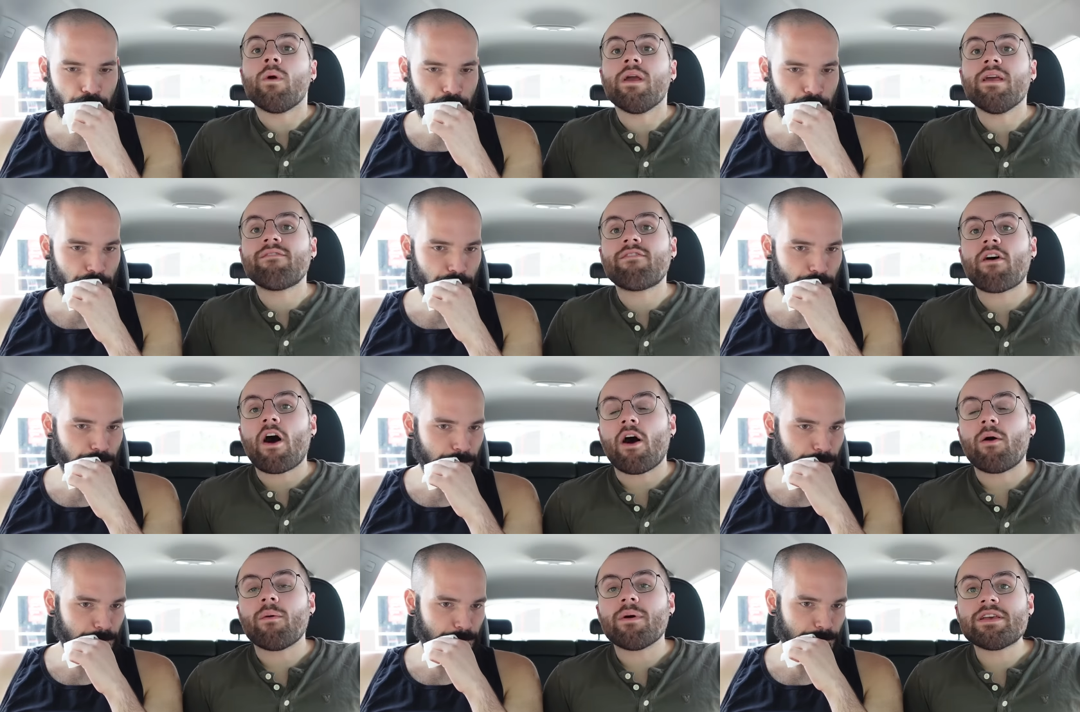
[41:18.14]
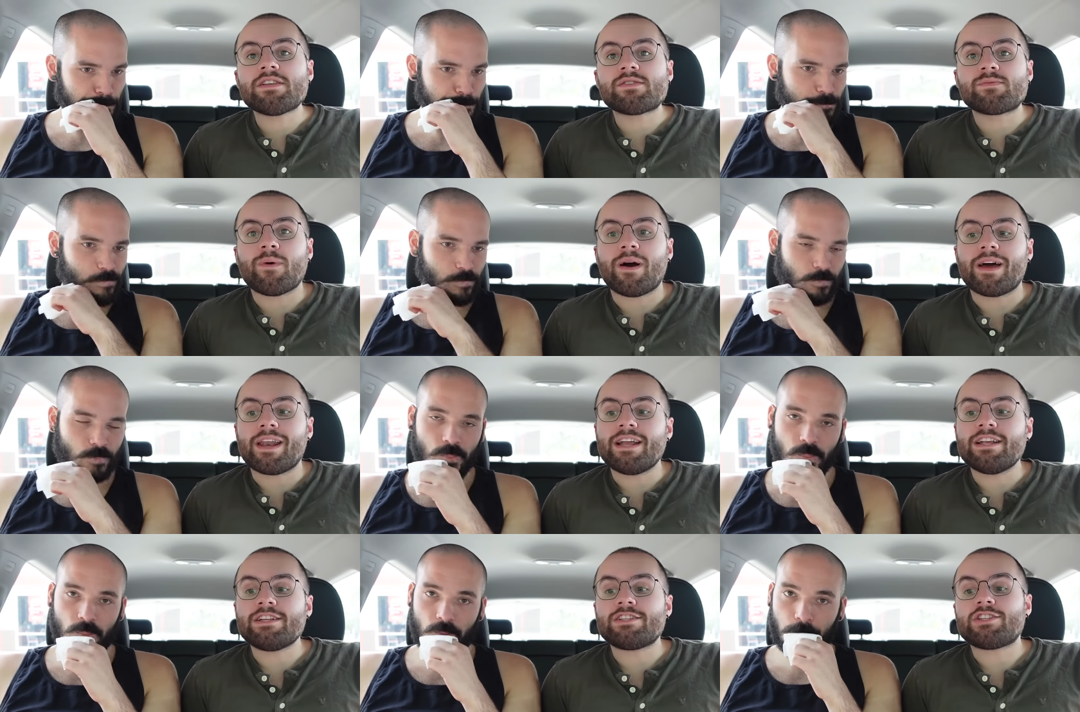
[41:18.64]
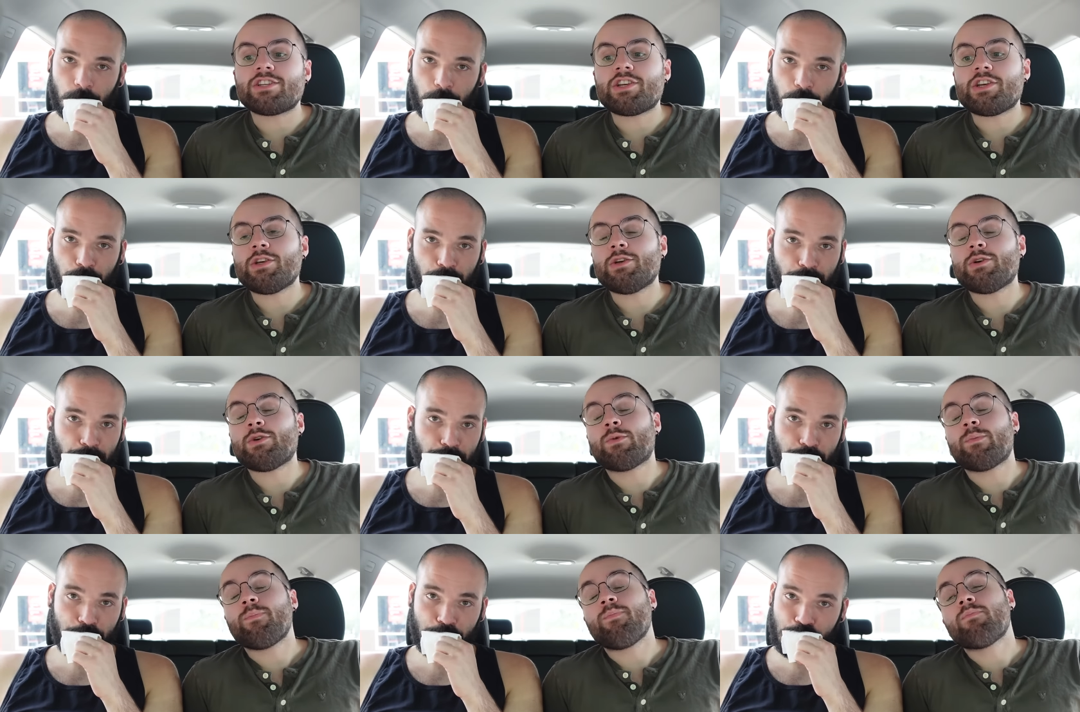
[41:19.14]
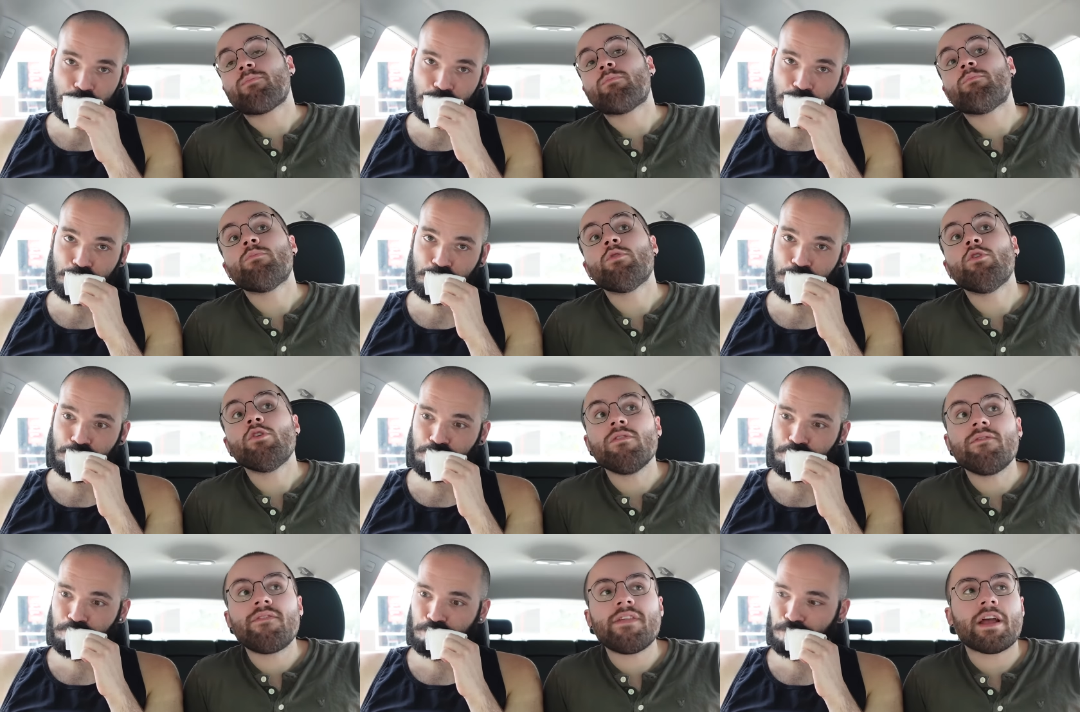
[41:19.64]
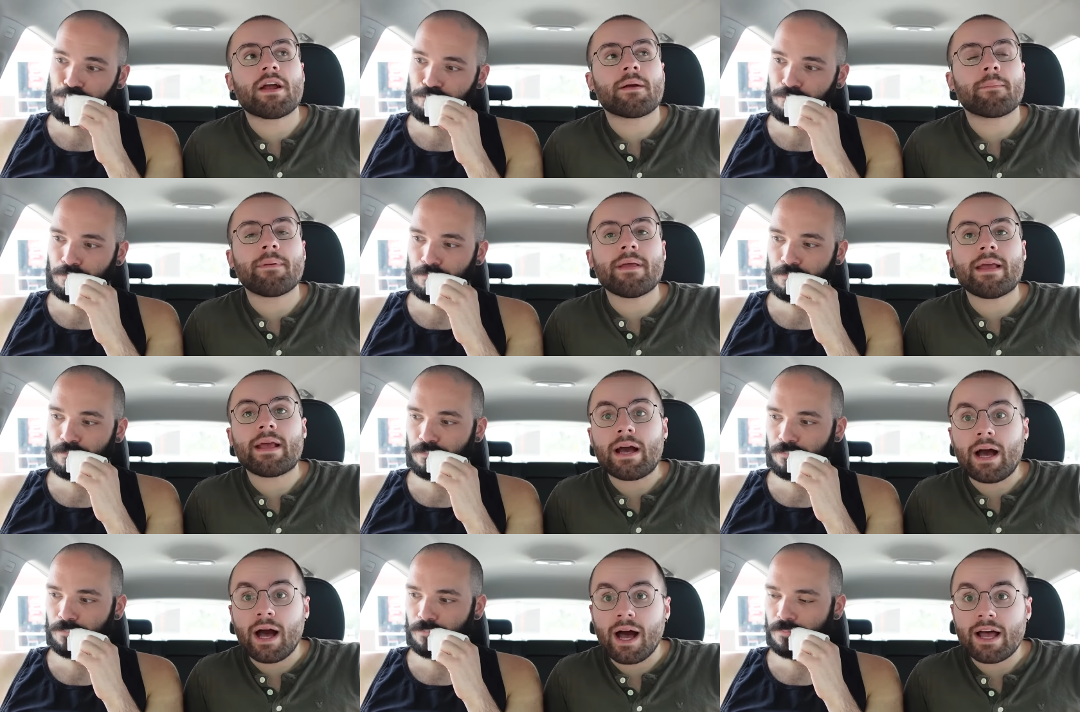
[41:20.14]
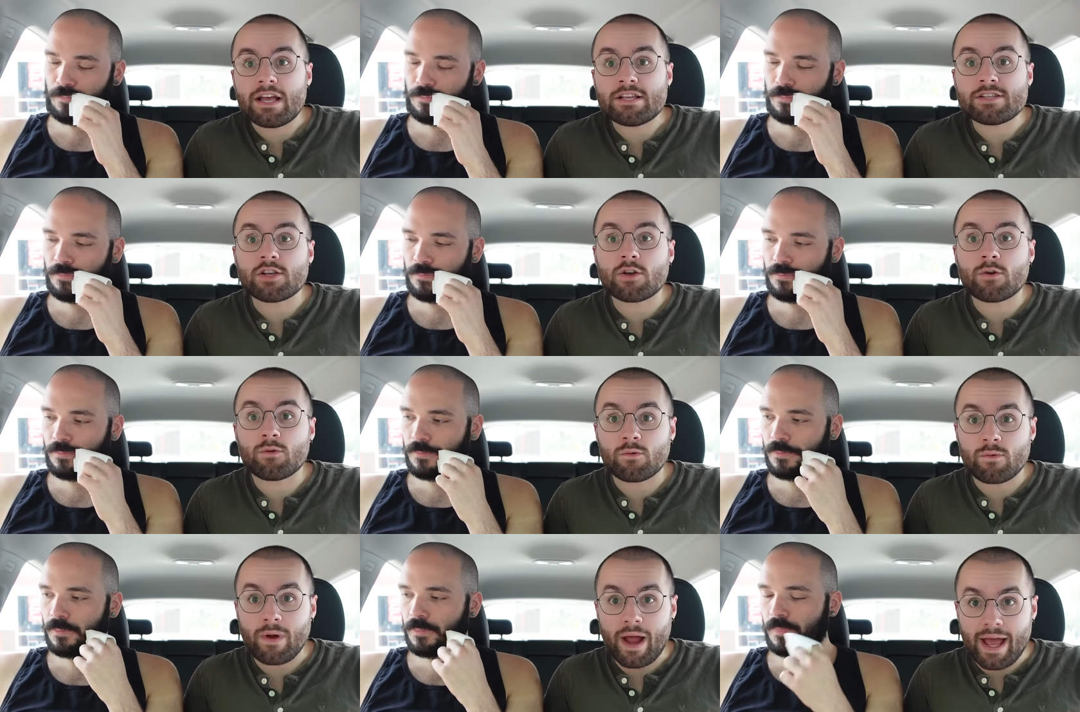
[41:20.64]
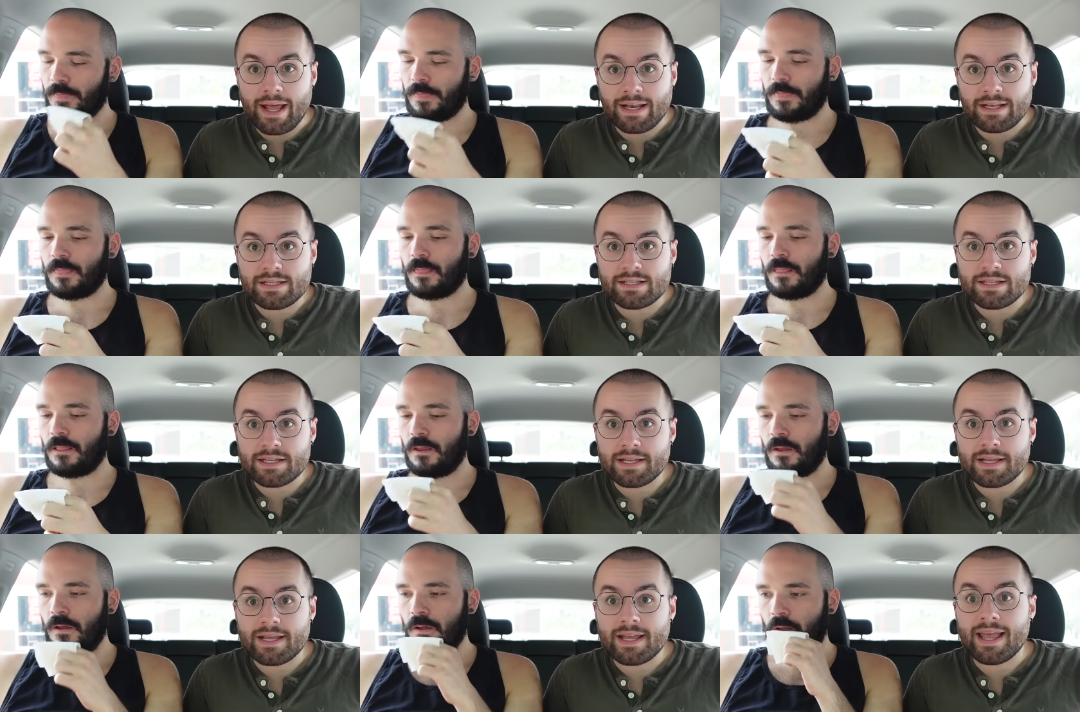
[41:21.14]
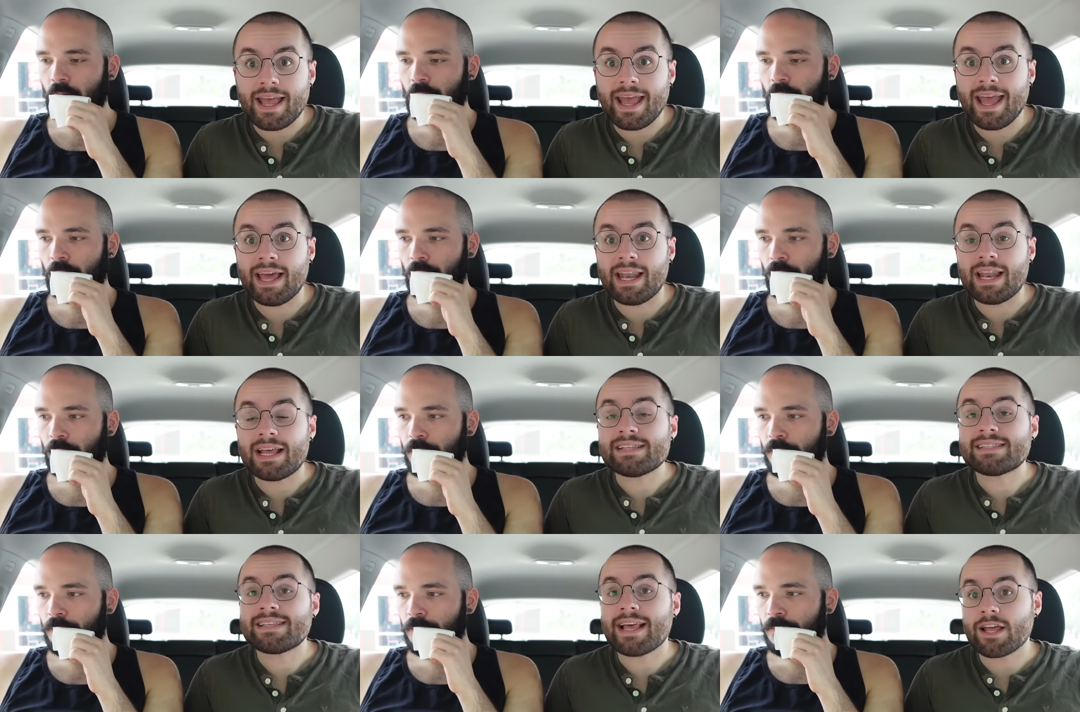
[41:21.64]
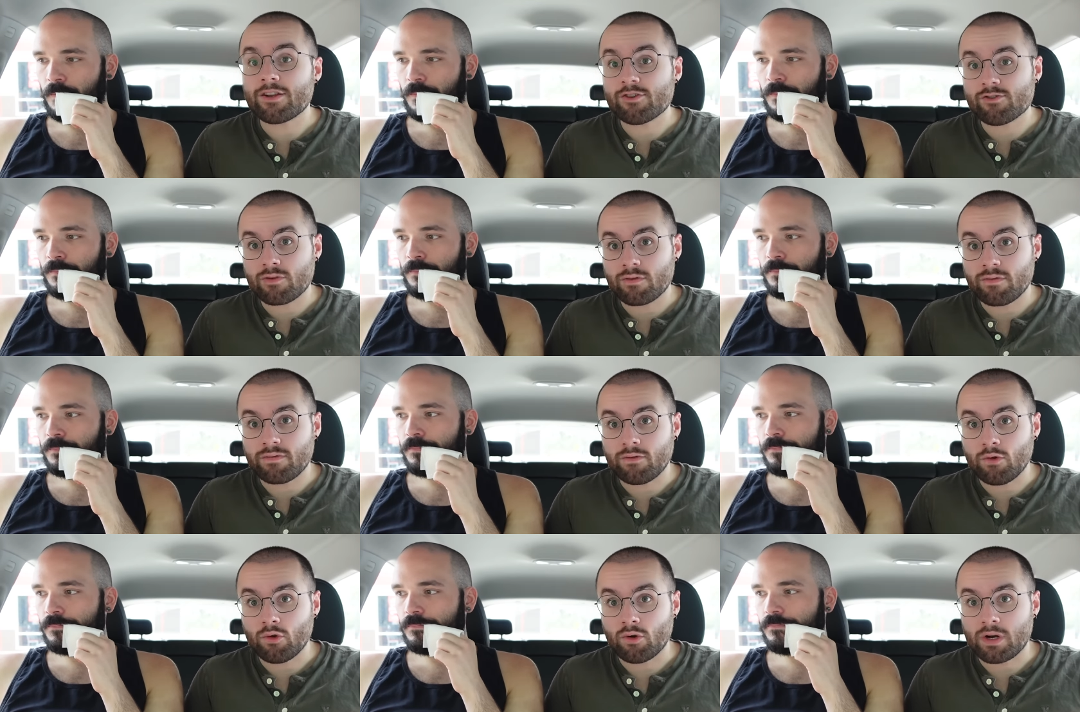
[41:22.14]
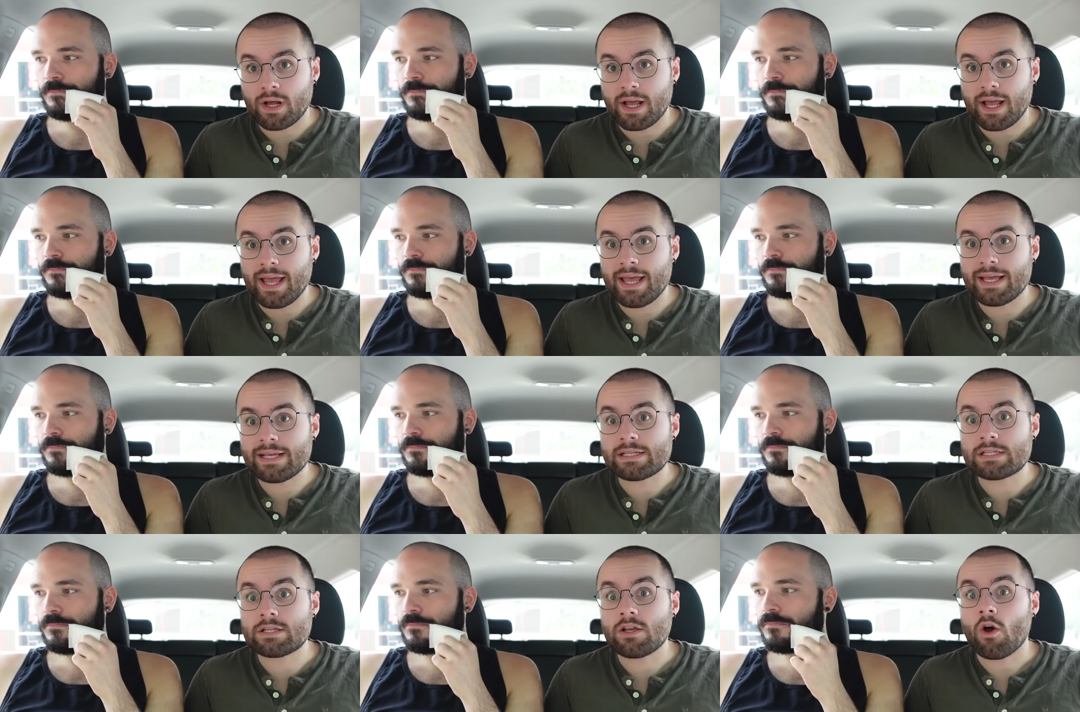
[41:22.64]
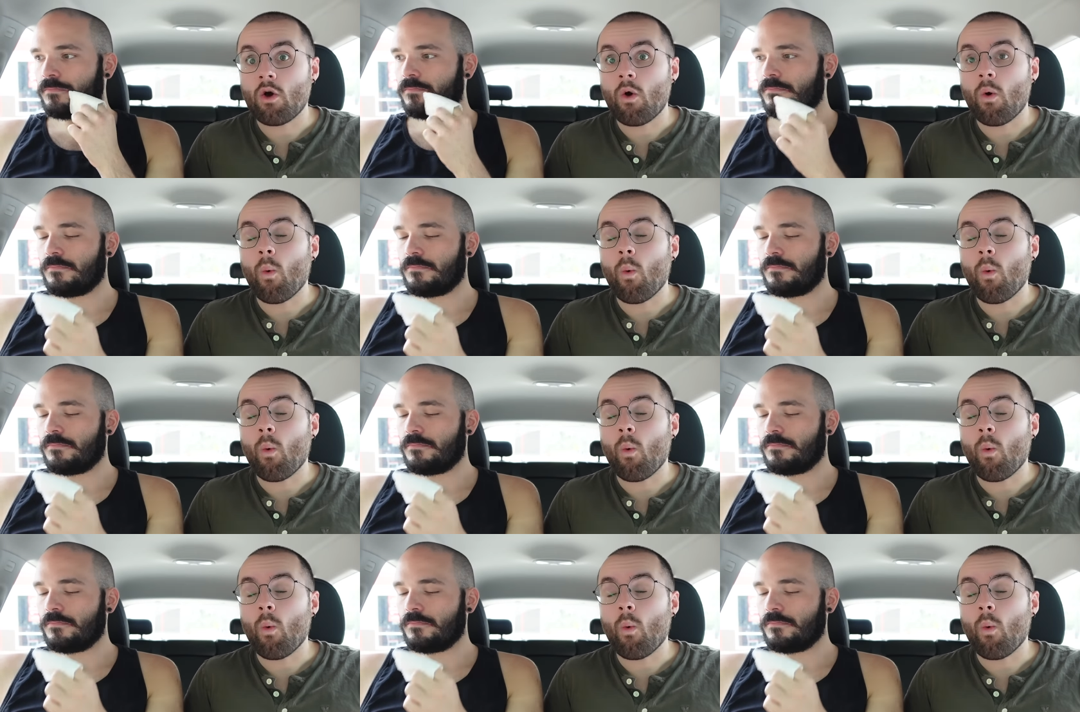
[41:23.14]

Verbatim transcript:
Speaker 1: We've always wanted to move there because rent in Central Florida is